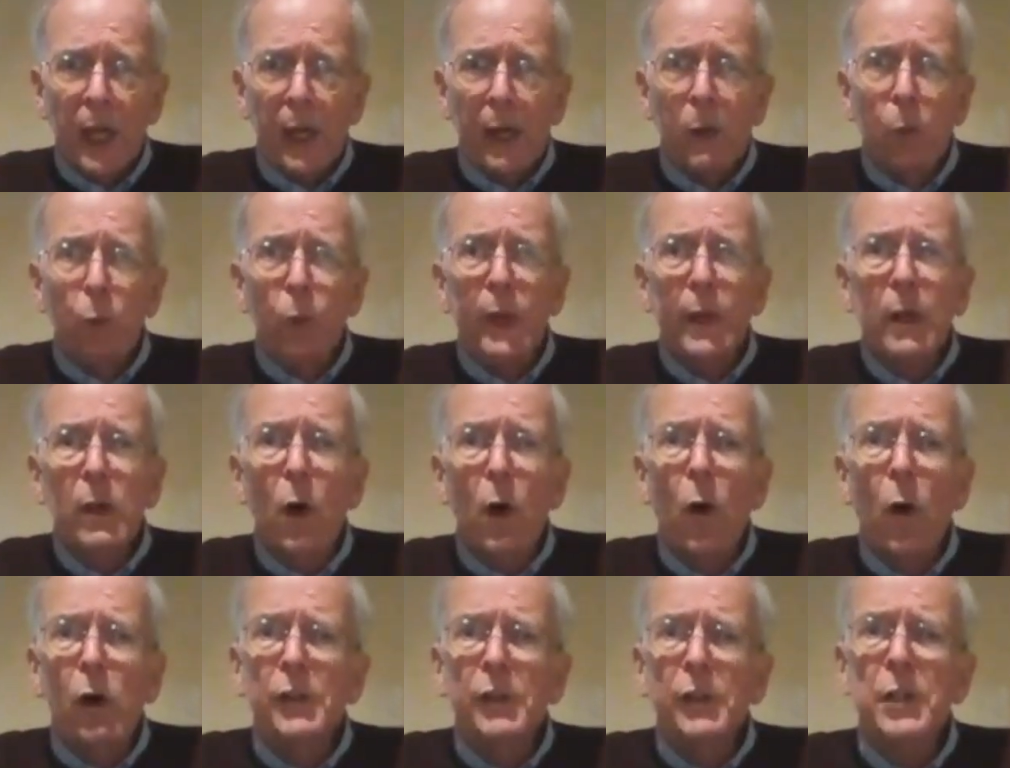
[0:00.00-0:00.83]
We
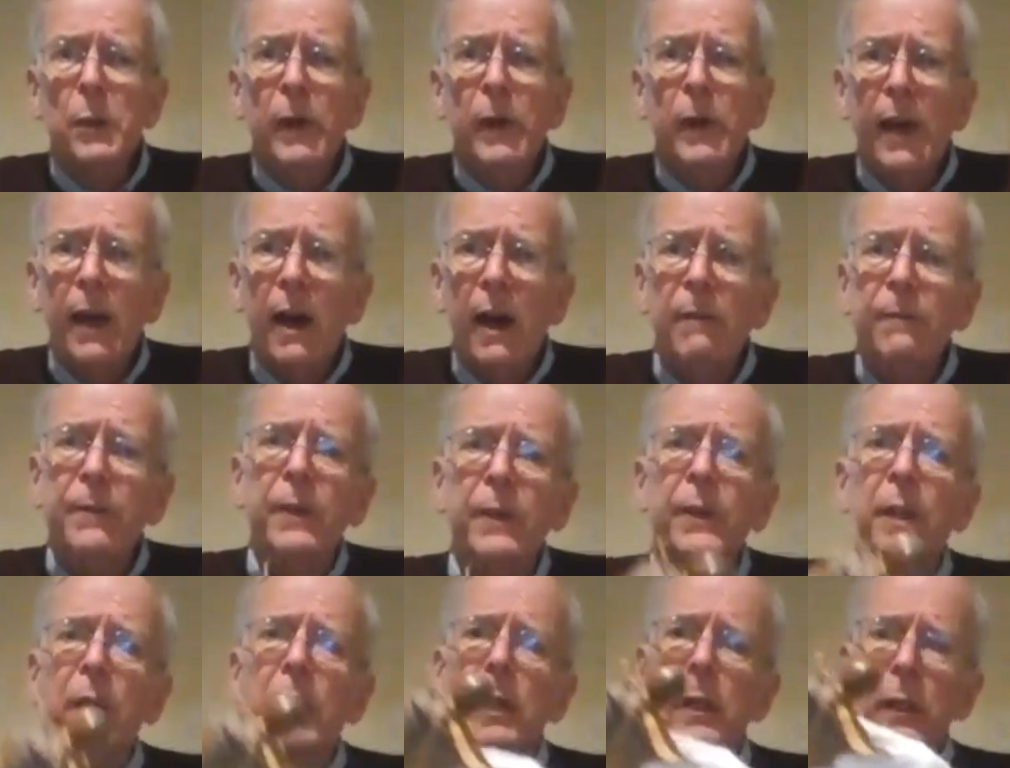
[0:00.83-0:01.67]
also have in
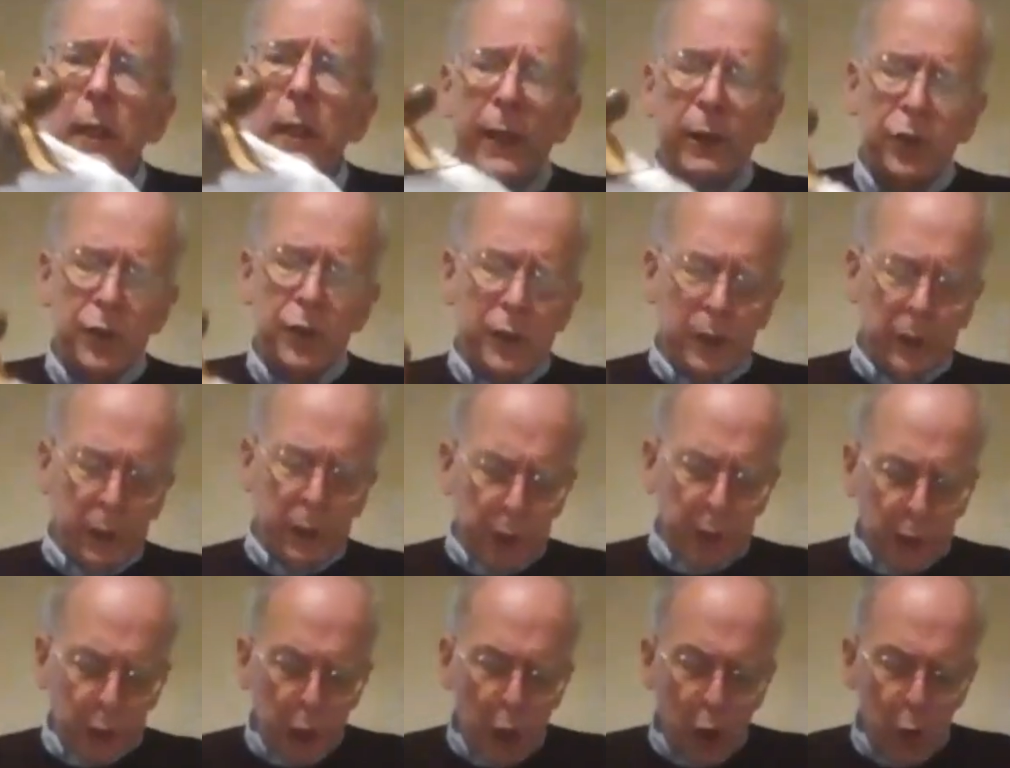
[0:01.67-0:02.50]
the collection the
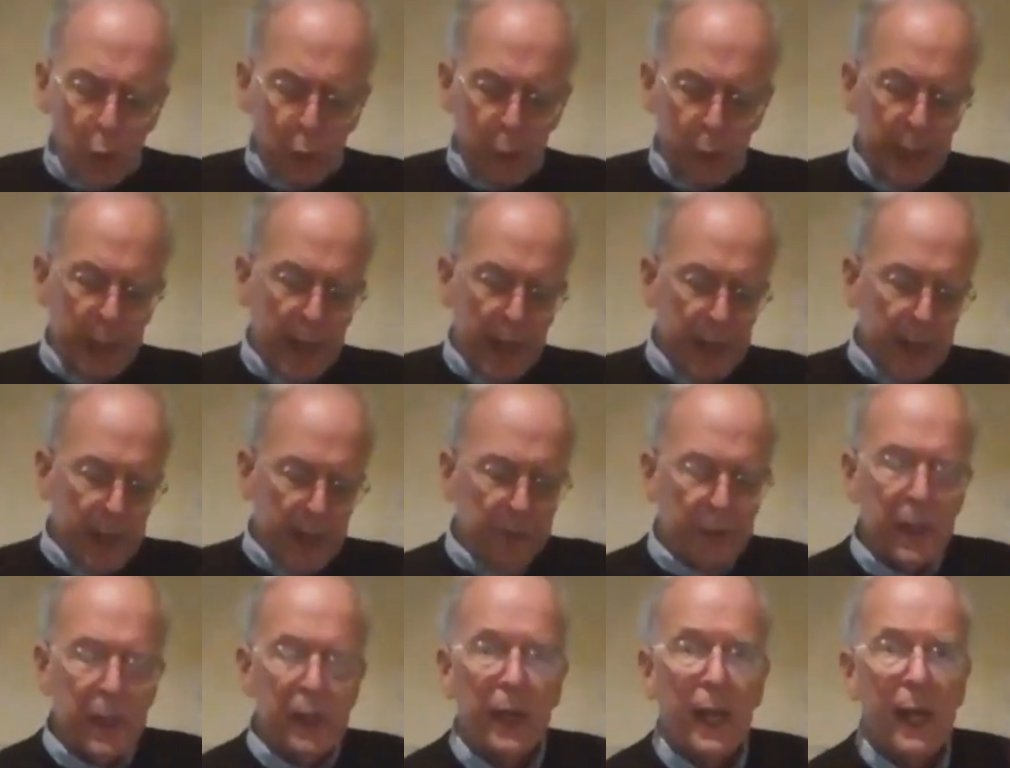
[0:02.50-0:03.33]
coat
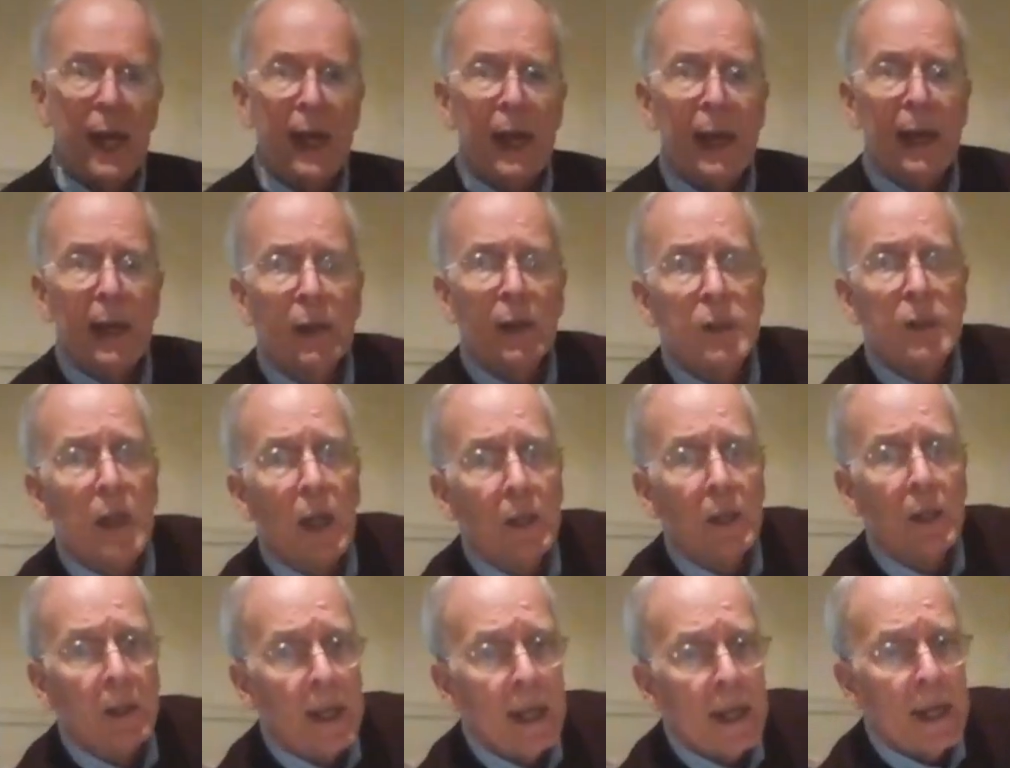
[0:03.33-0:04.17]
that hangs
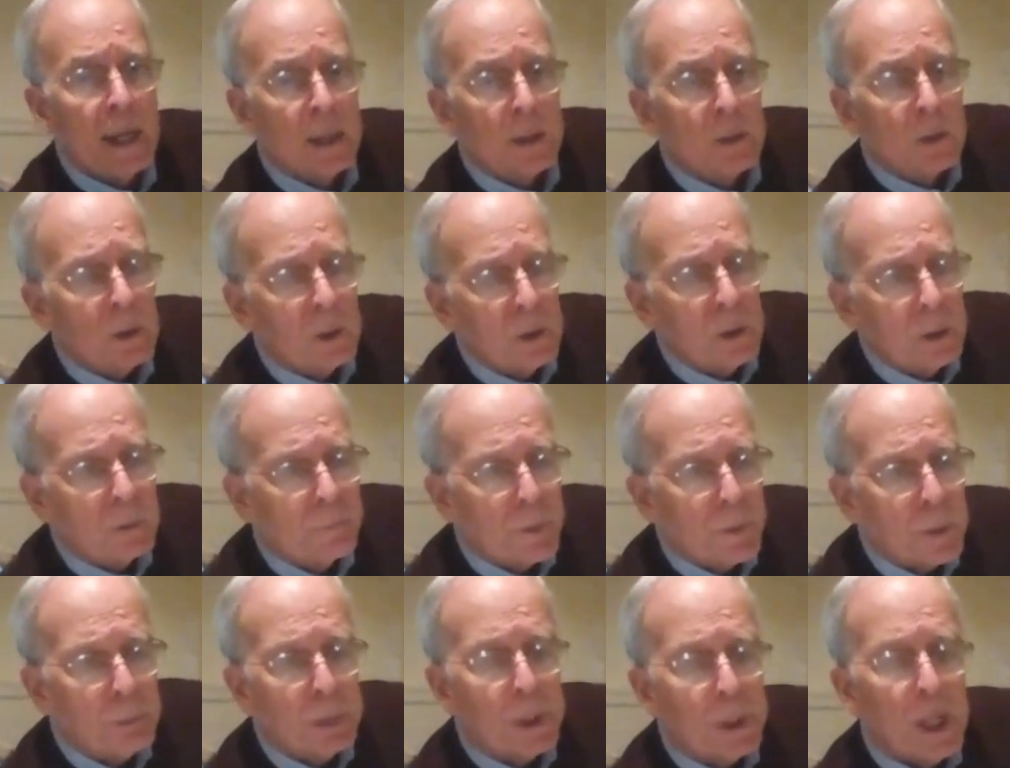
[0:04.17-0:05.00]
on the handle of
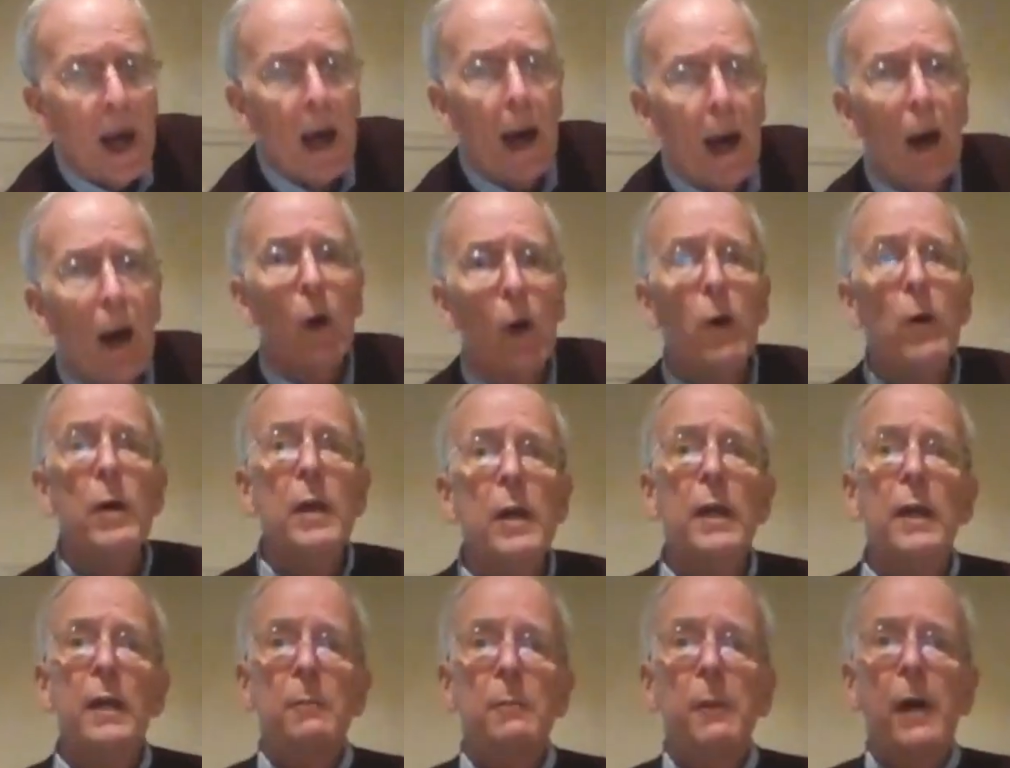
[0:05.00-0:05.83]
the plow.
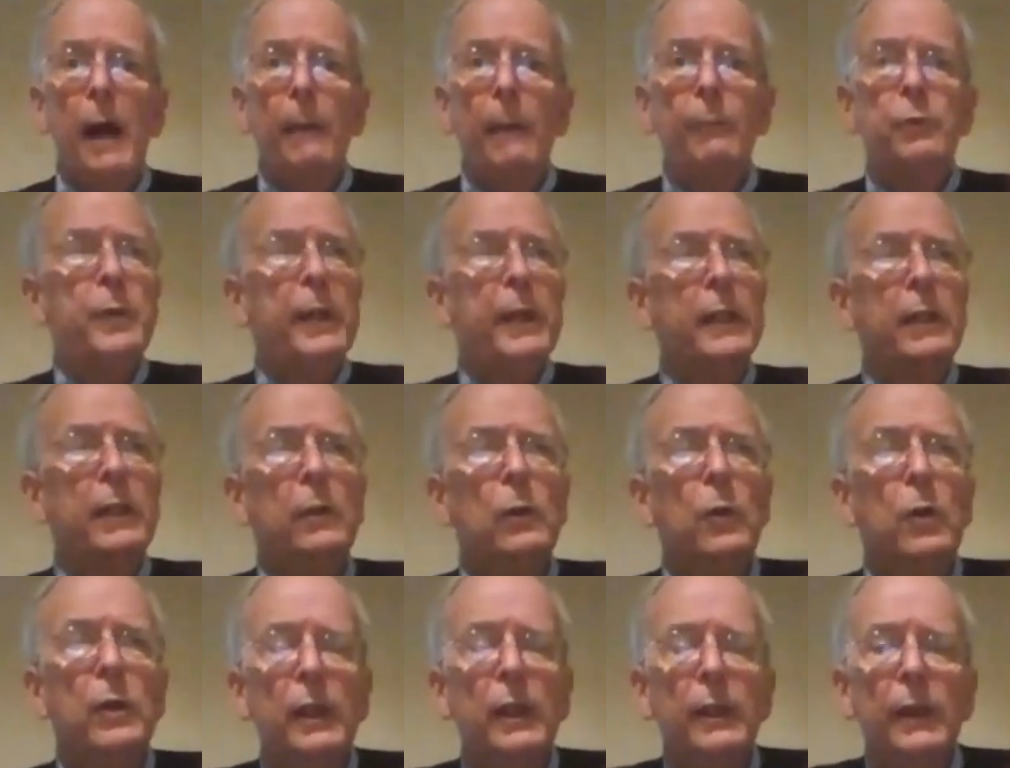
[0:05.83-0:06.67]
Perhaps we can
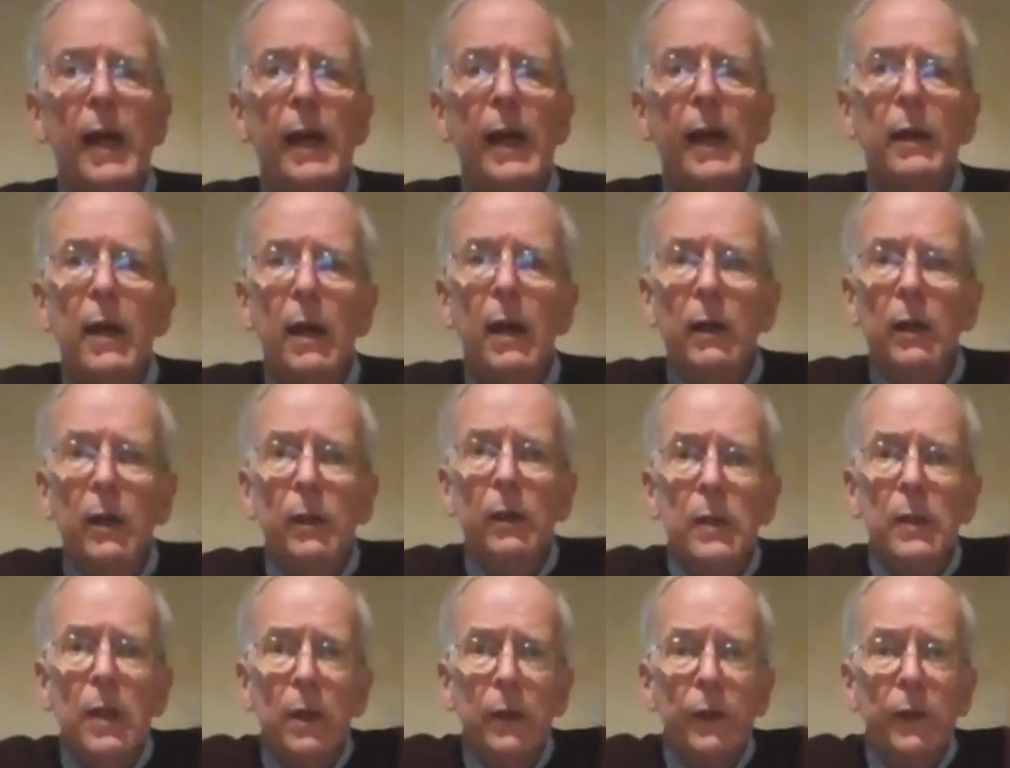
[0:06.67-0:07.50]
look at that on
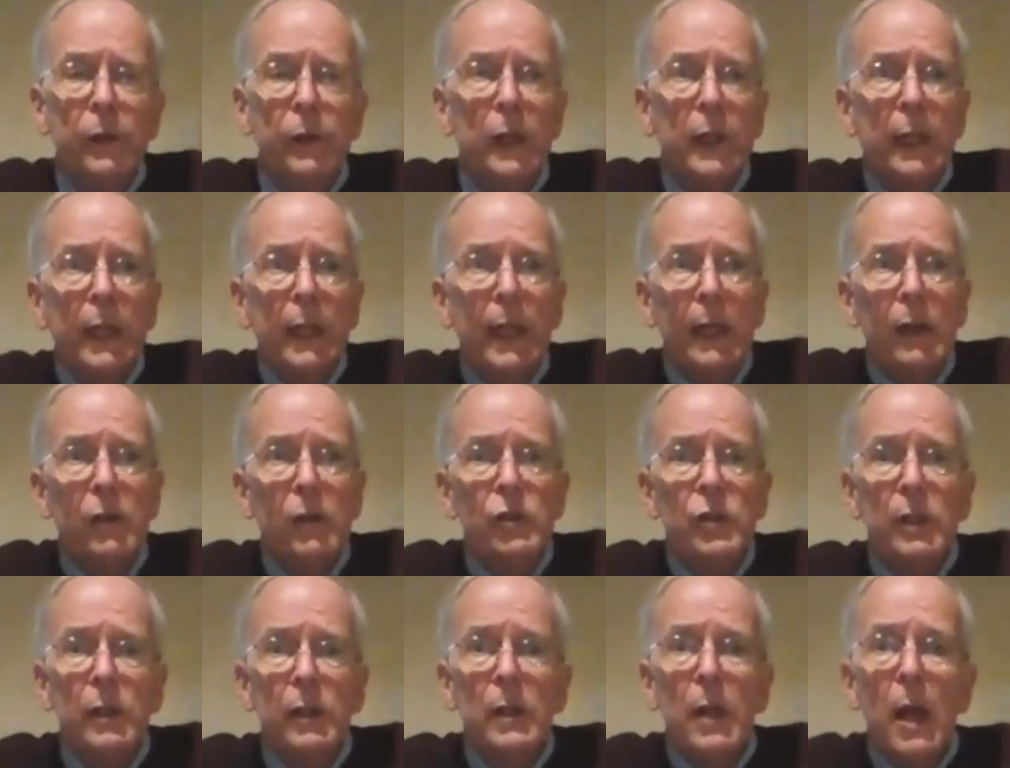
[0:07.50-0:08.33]
another
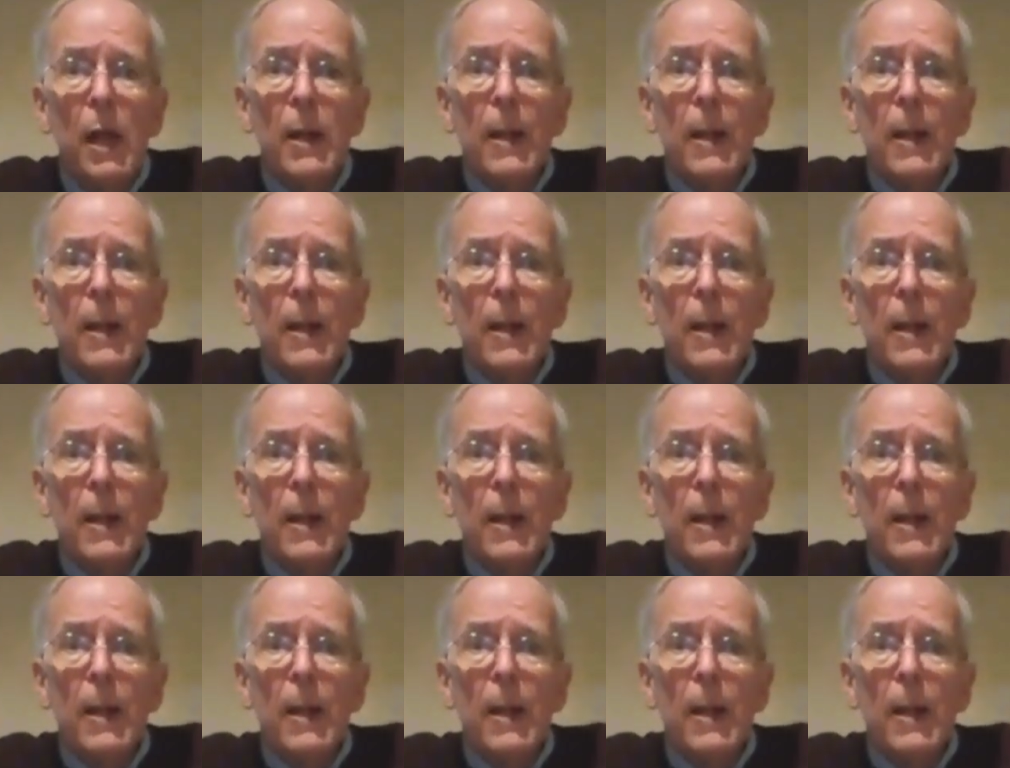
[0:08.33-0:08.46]
occasion.